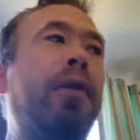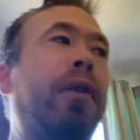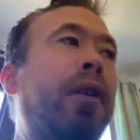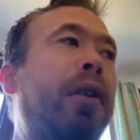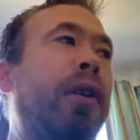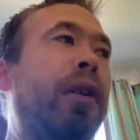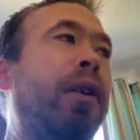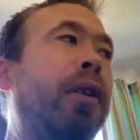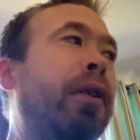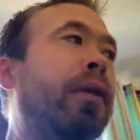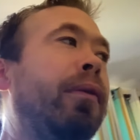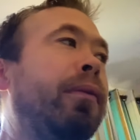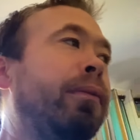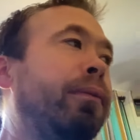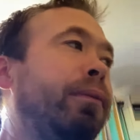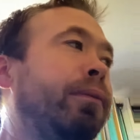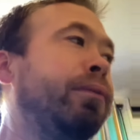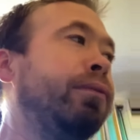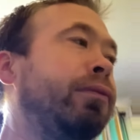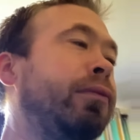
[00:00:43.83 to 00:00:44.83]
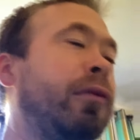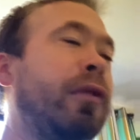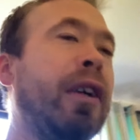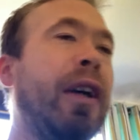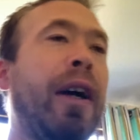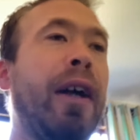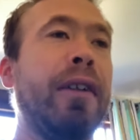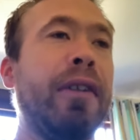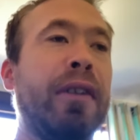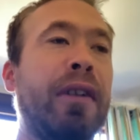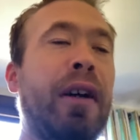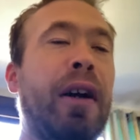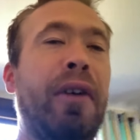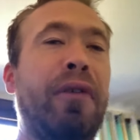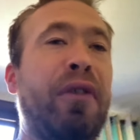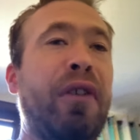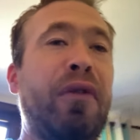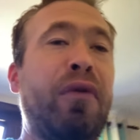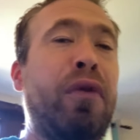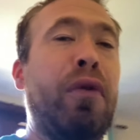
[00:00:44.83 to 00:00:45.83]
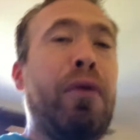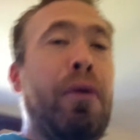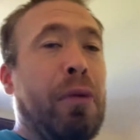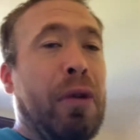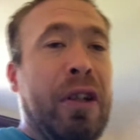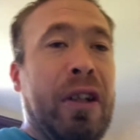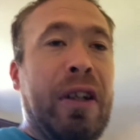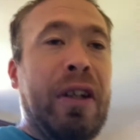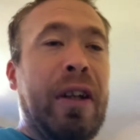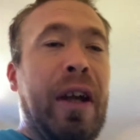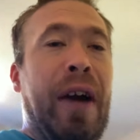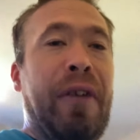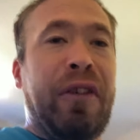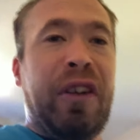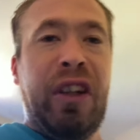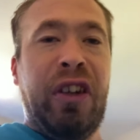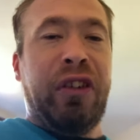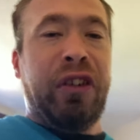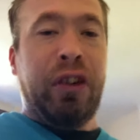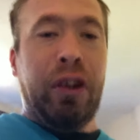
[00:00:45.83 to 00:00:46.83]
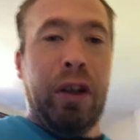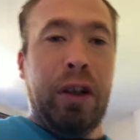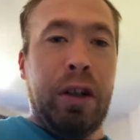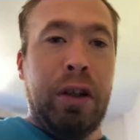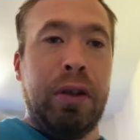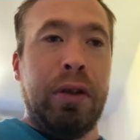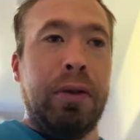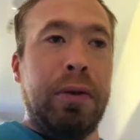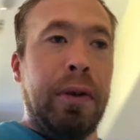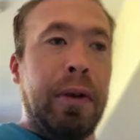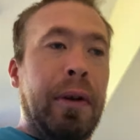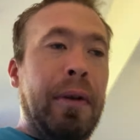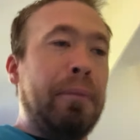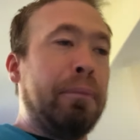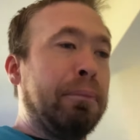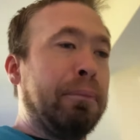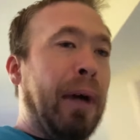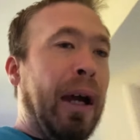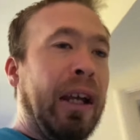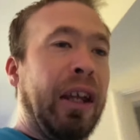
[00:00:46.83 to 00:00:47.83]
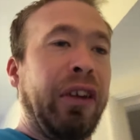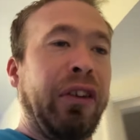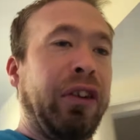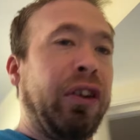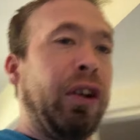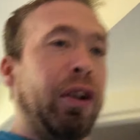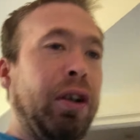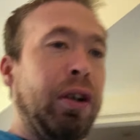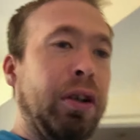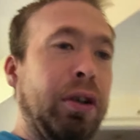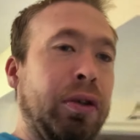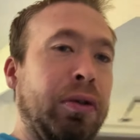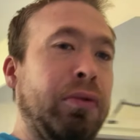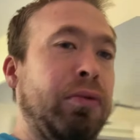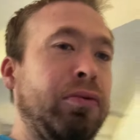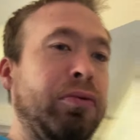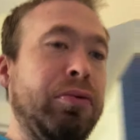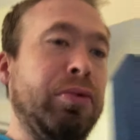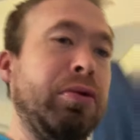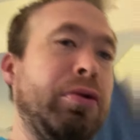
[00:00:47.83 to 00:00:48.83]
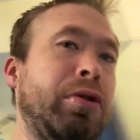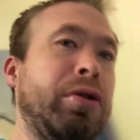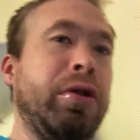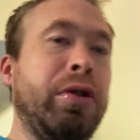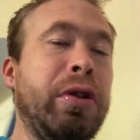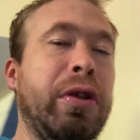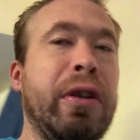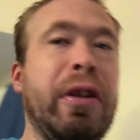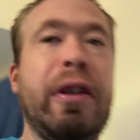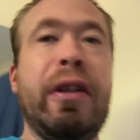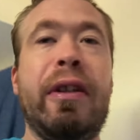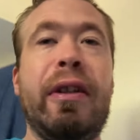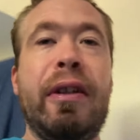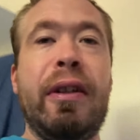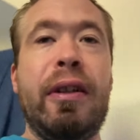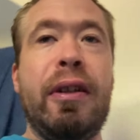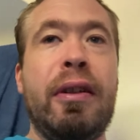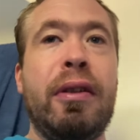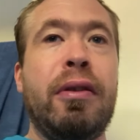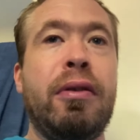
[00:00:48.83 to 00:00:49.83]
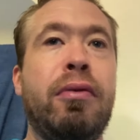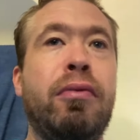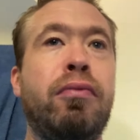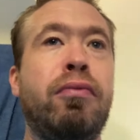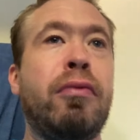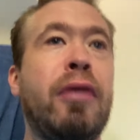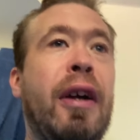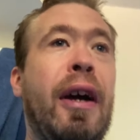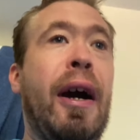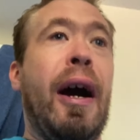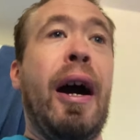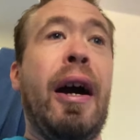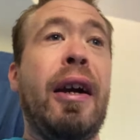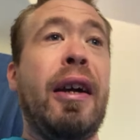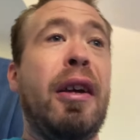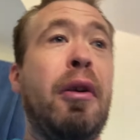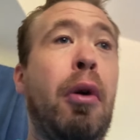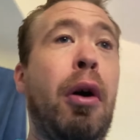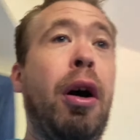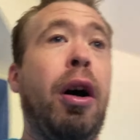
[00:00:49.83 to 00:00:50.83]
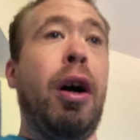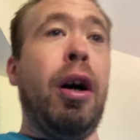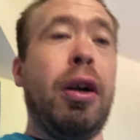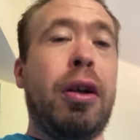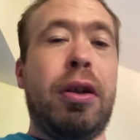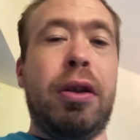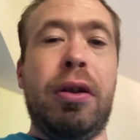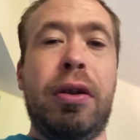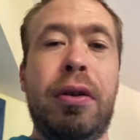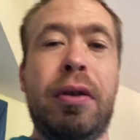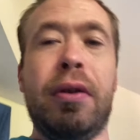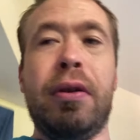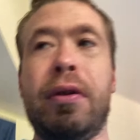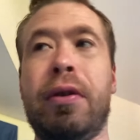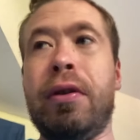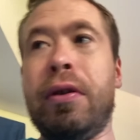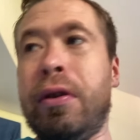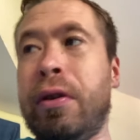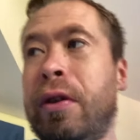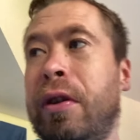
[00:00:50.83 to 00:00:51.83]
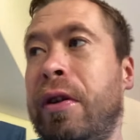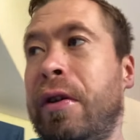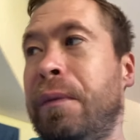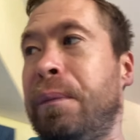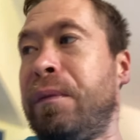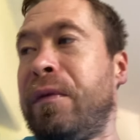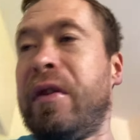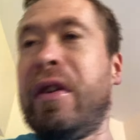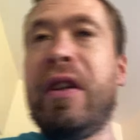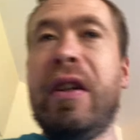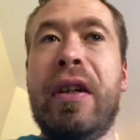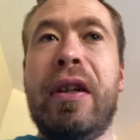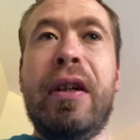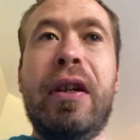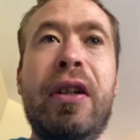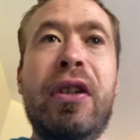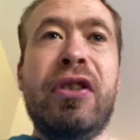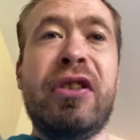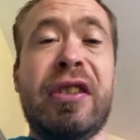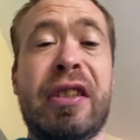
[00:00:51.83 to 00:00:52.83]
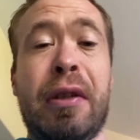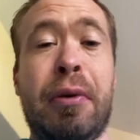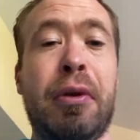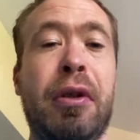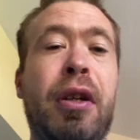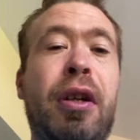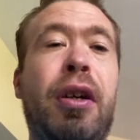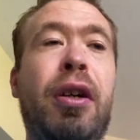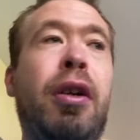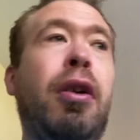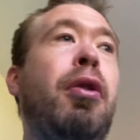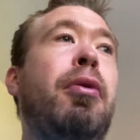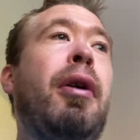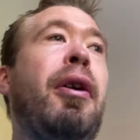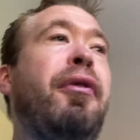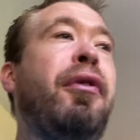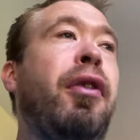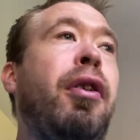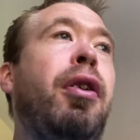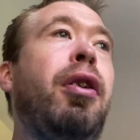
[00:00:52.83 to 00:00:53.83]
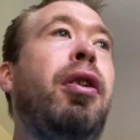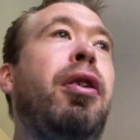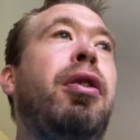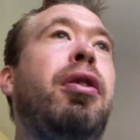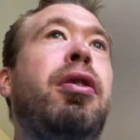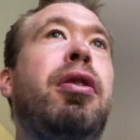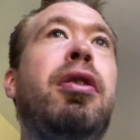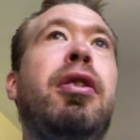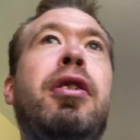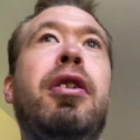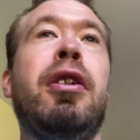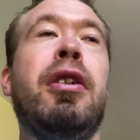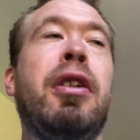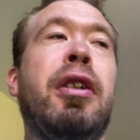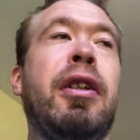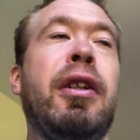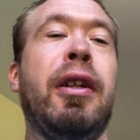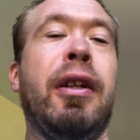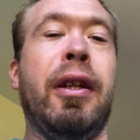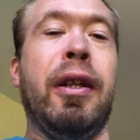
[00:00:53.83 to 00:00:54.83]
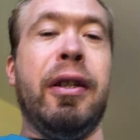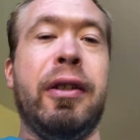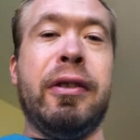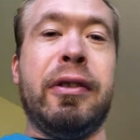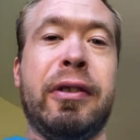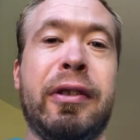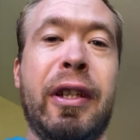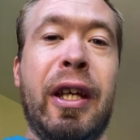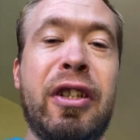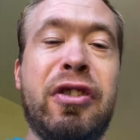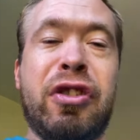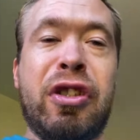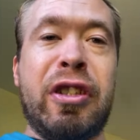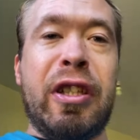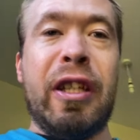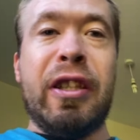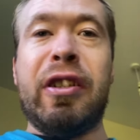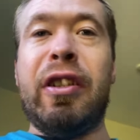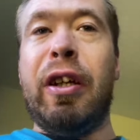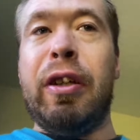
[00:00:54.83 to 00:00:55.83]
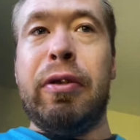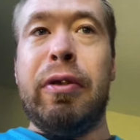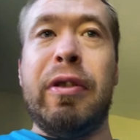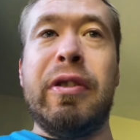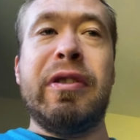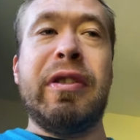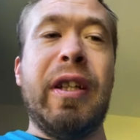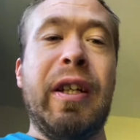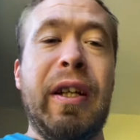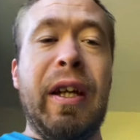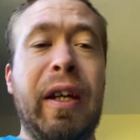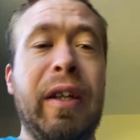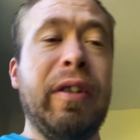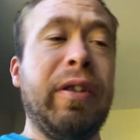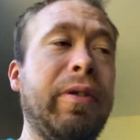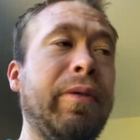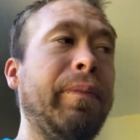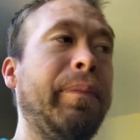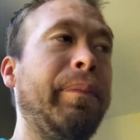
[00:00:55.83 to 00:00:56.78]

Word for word: Um, and I think for women in Afghanistan, Pakistan, in Iraq, in Syria, wherever, they should take note and say, hey,